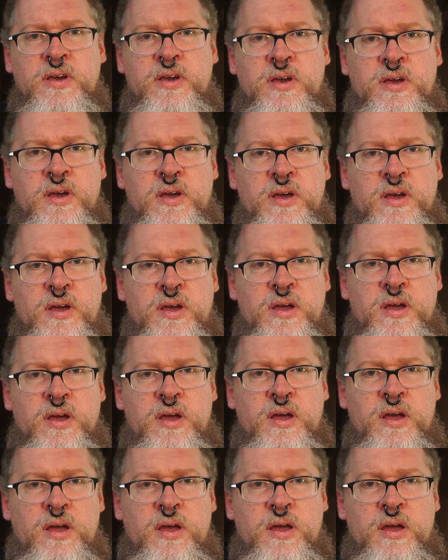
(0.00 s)

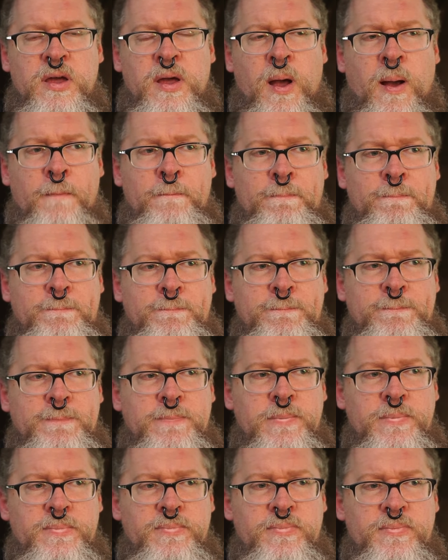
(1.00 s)

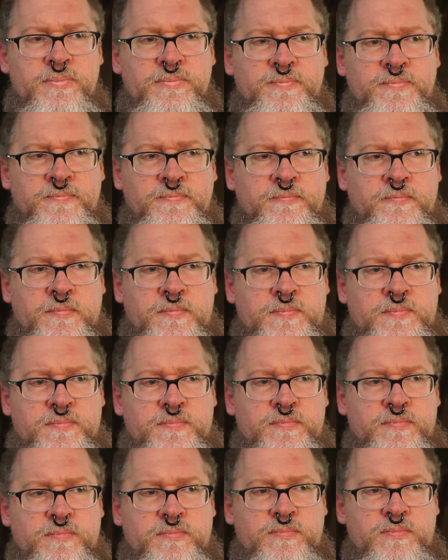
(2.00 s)

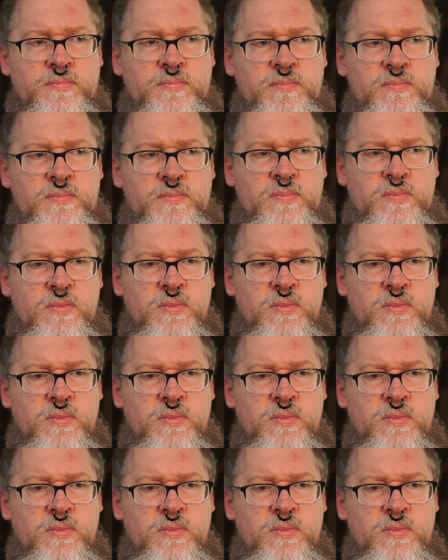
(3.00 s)
No one is speaking in this clip.